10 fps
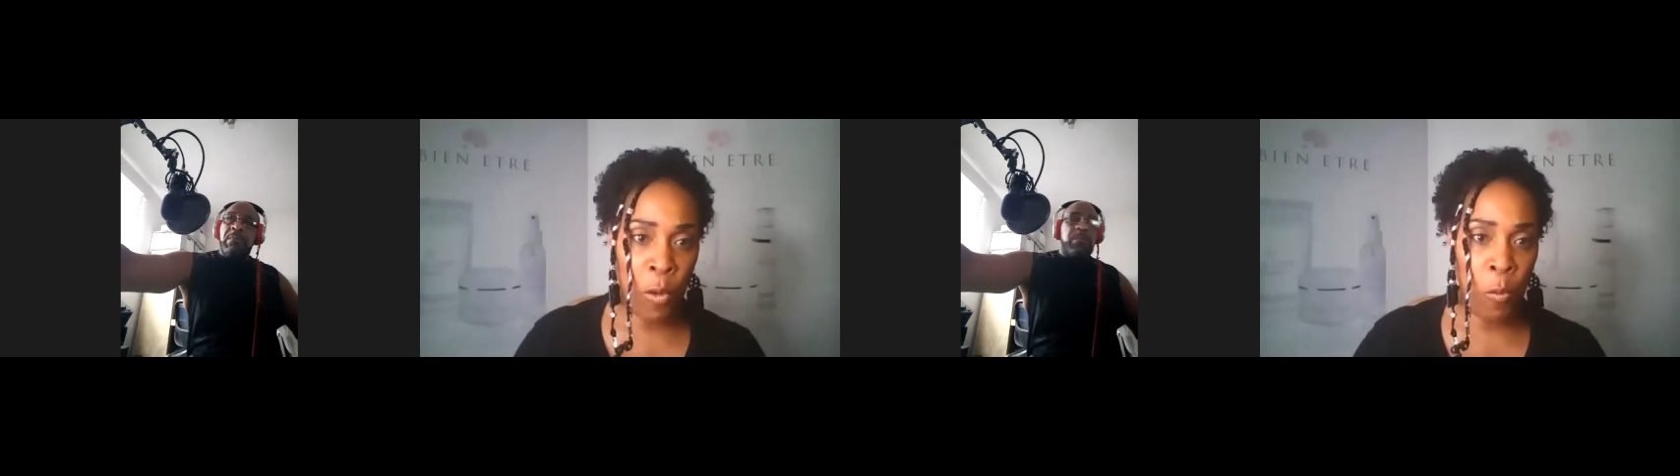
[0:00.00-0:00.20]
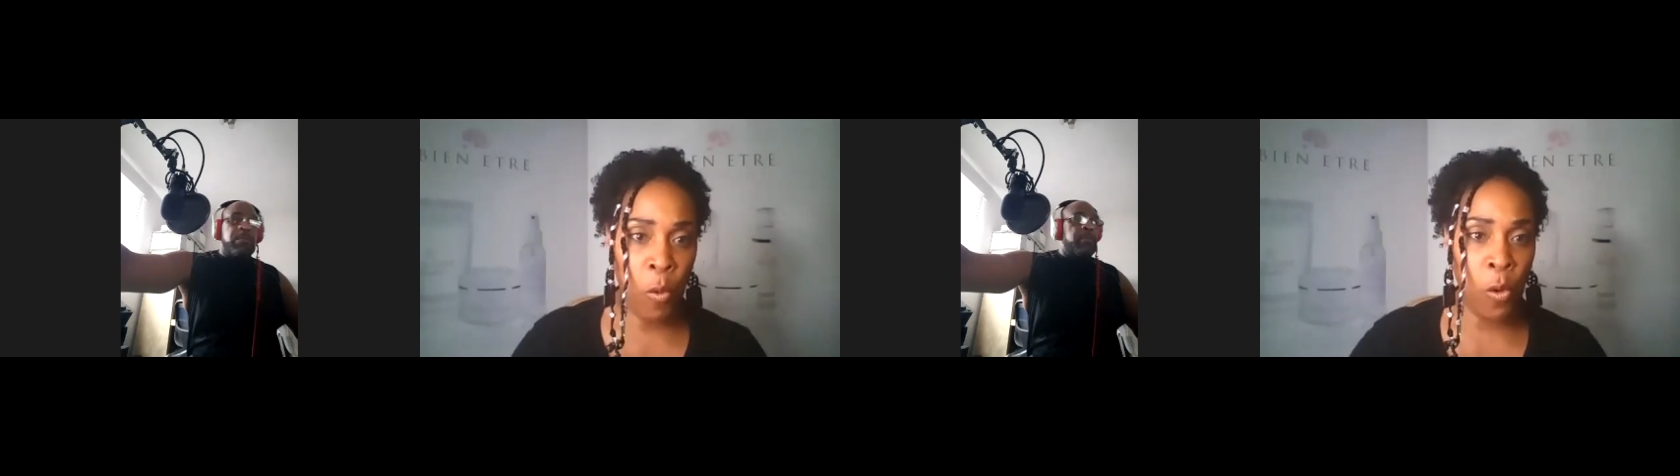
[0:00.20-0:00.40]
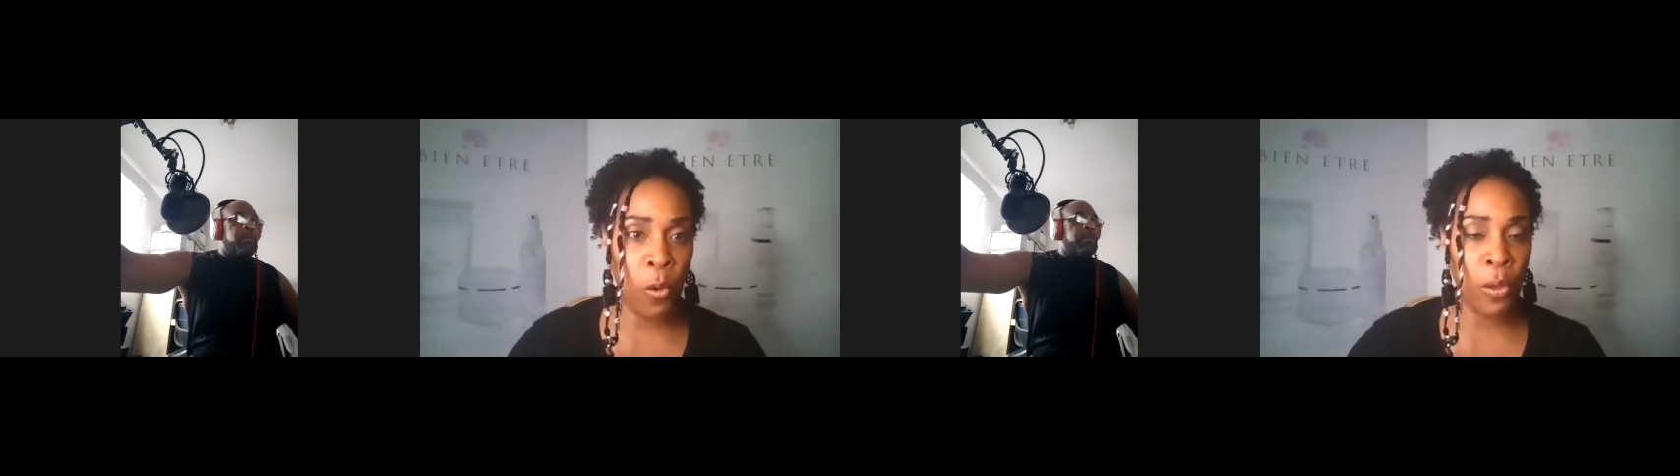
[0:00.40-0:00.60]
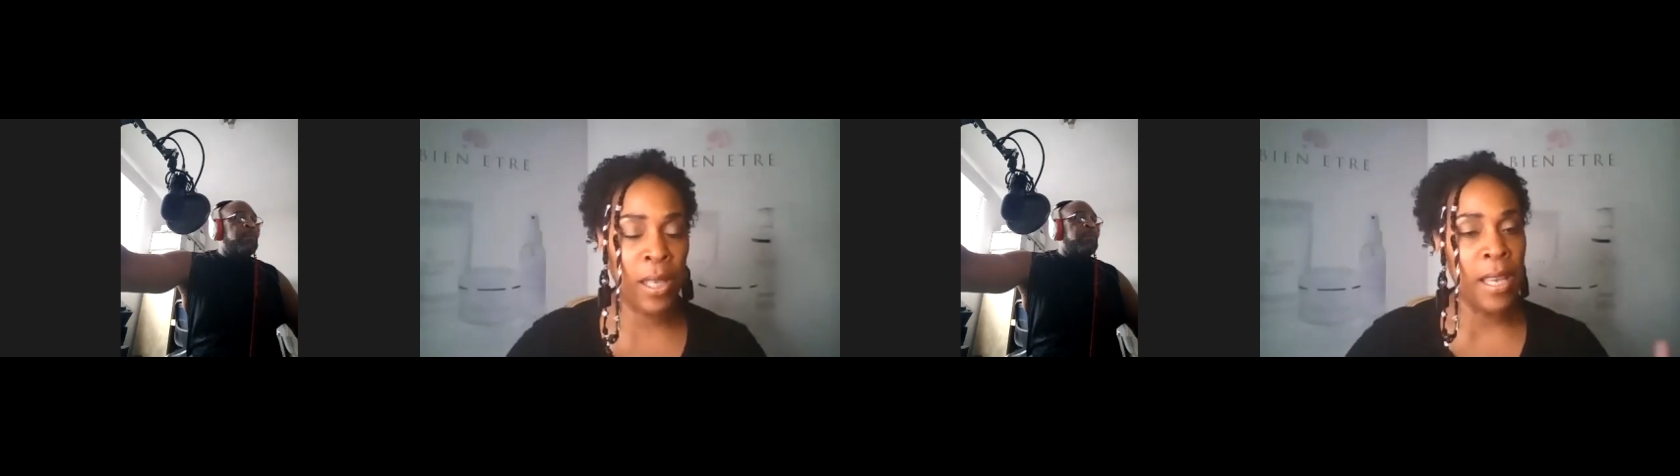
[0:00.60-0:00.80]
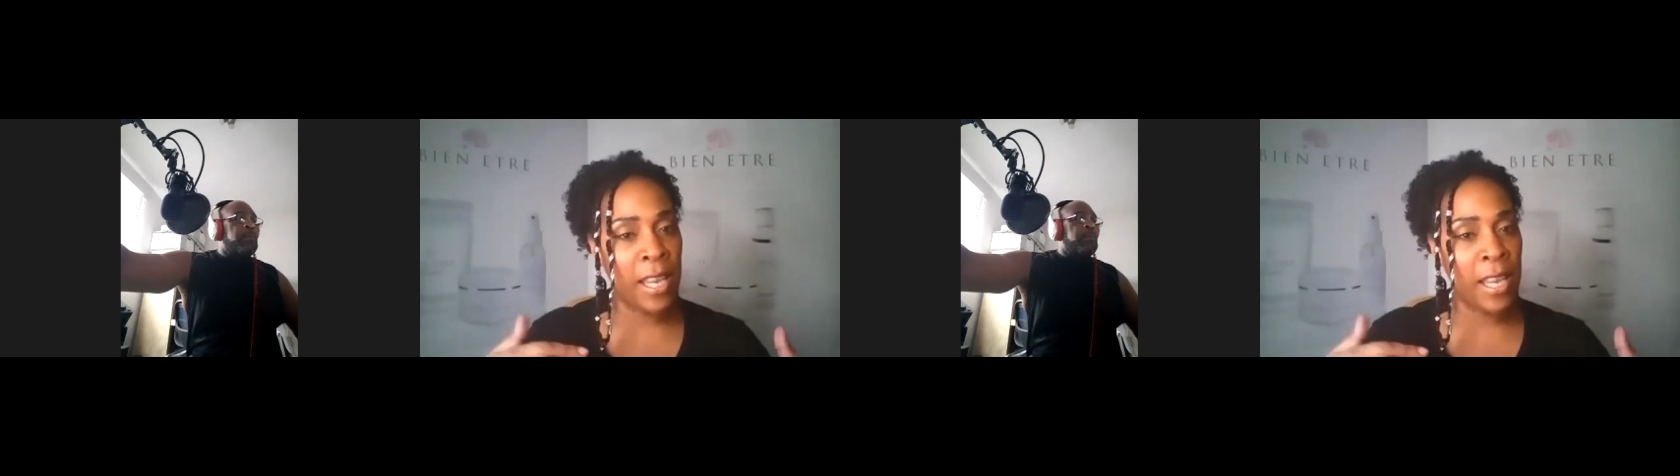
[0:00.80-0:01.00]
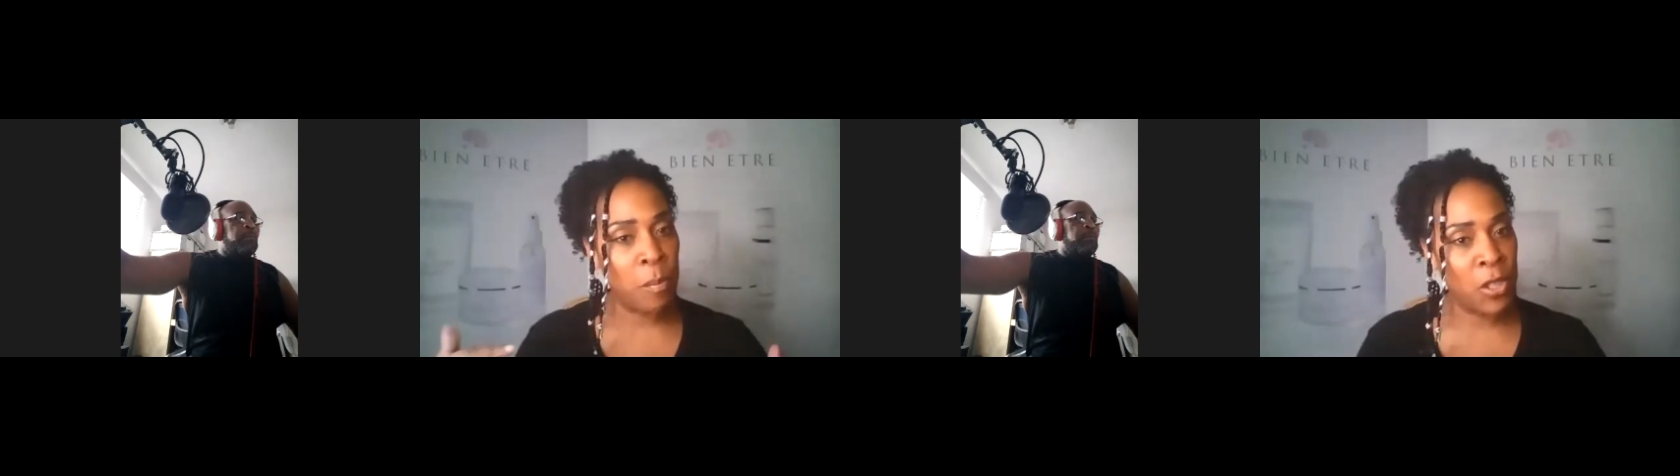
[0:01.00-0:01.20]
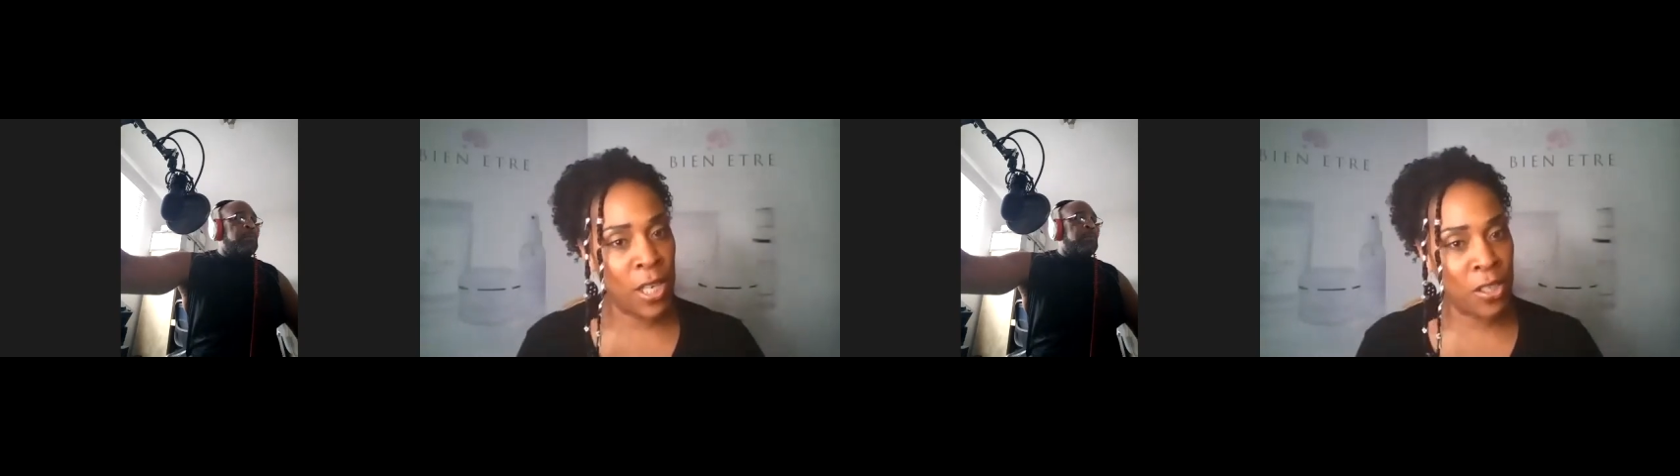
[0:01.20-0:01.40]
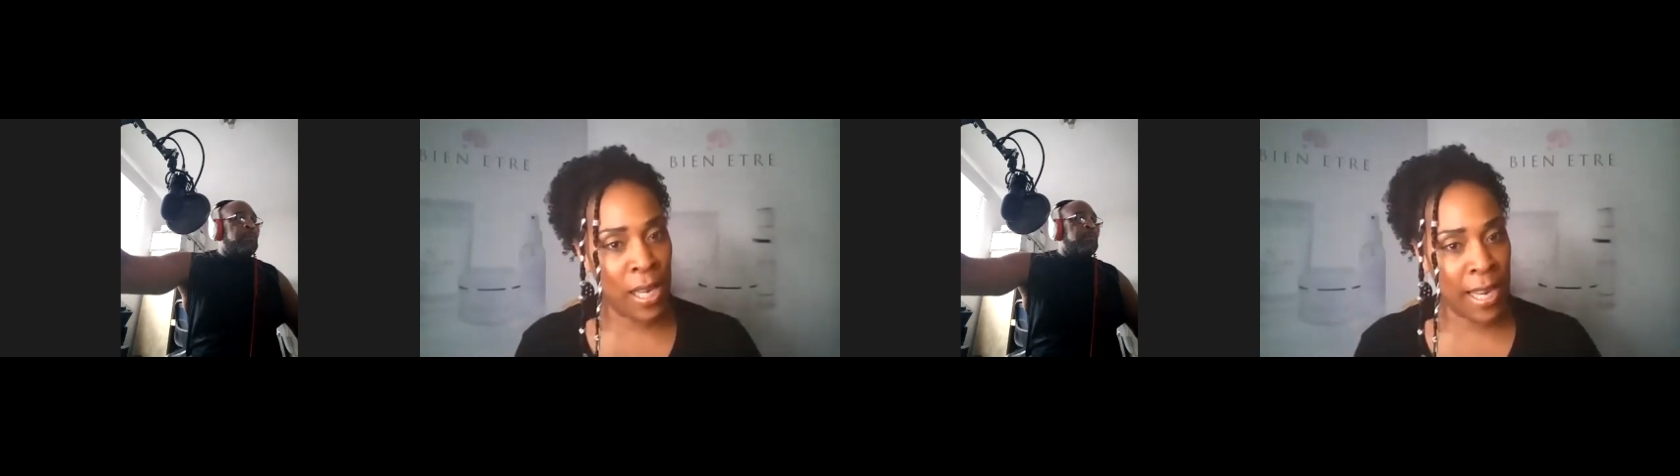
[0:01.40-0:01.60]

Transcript: for a walk, that could be gentle